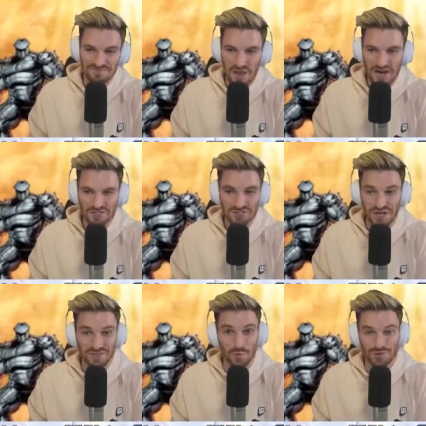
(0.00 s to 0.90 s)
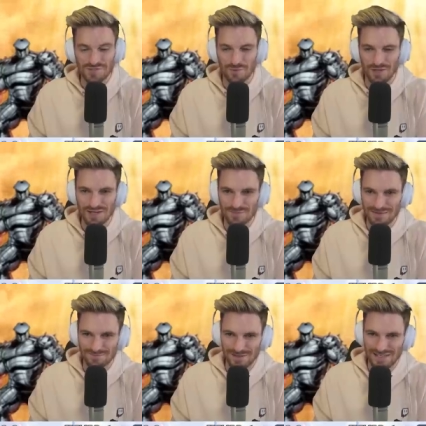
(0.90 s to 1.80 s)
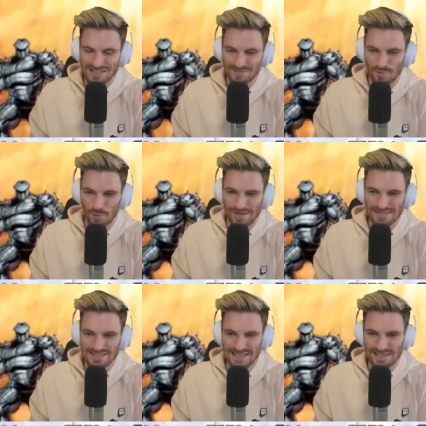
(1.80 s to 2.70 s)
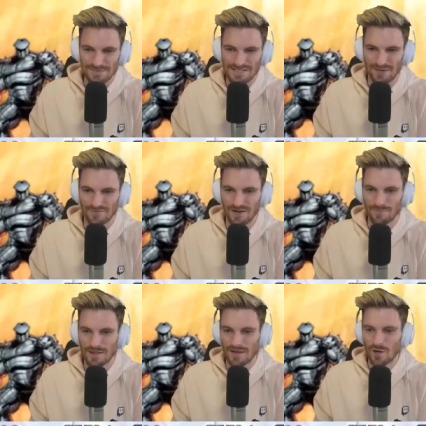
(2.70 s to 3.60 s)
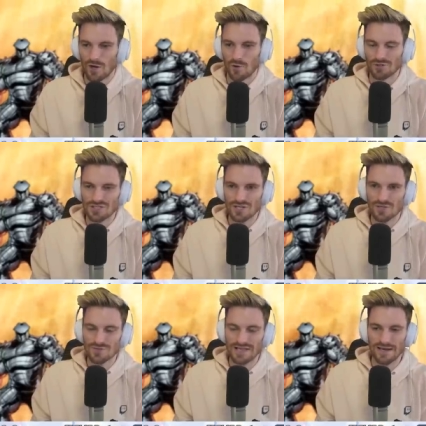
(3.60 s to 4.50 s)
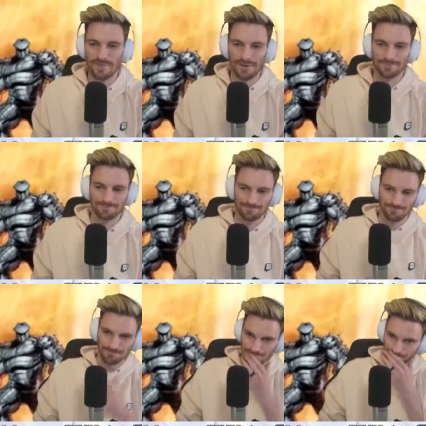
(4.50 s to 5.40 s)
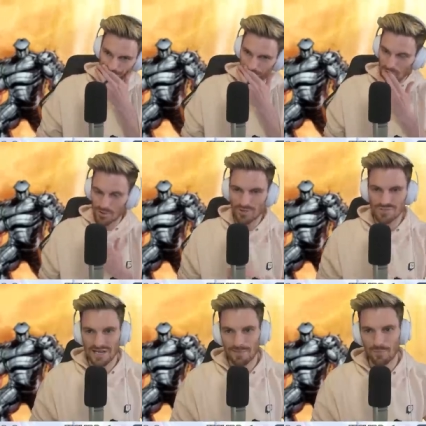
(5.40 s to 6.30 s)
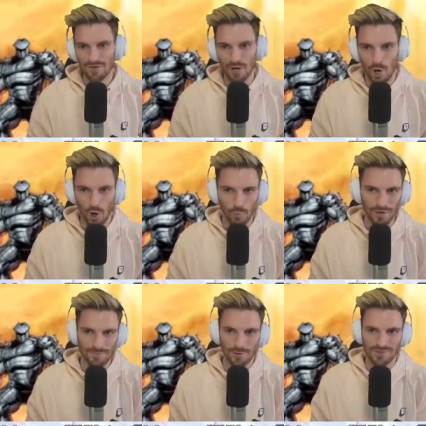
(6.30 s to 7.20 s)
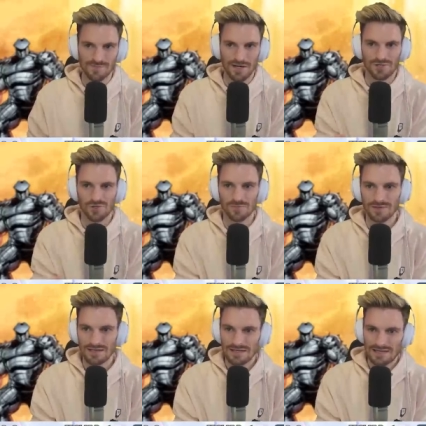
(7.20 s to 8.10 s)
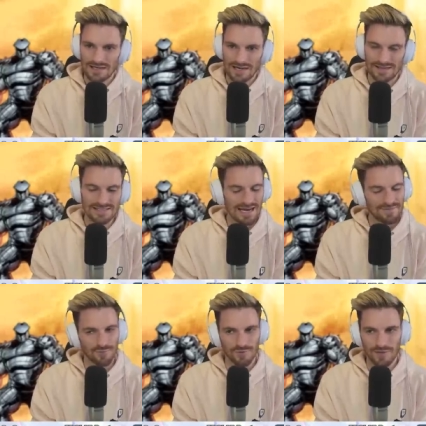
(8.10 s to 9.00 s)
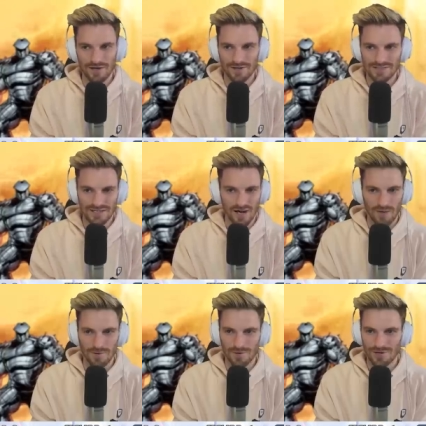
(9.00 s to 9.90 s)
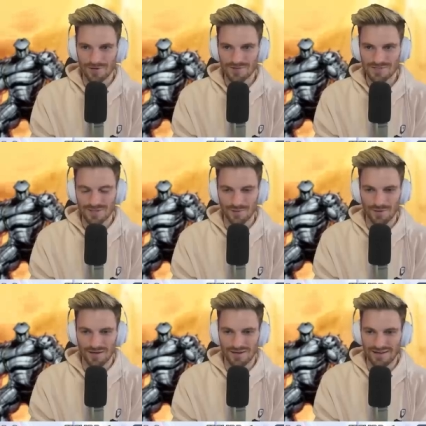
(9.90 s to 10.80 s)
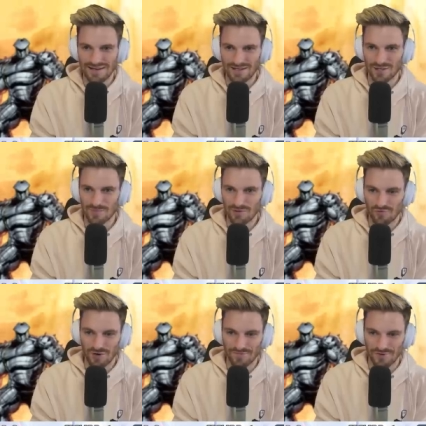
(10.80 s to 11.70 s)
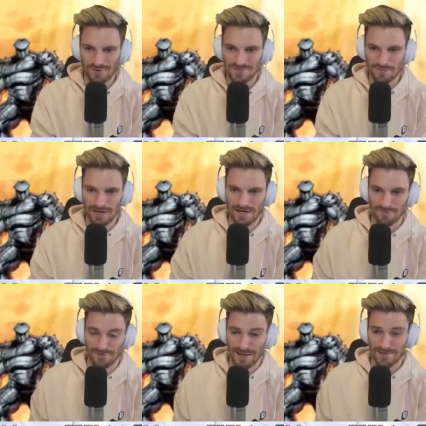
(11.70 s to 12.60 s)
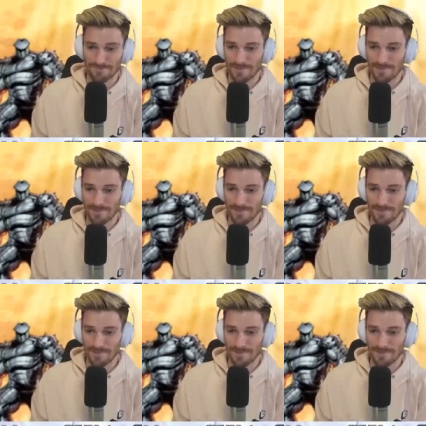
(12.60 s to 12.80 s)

actually not the worst play, but because of the way he's setting himself up, we're just going to do Sandman. We're going to do Sandman. We're going to hope we pull Spectrum. I think Typhoid Mary is a combo card, so uh, it could be rough for him to make up for that.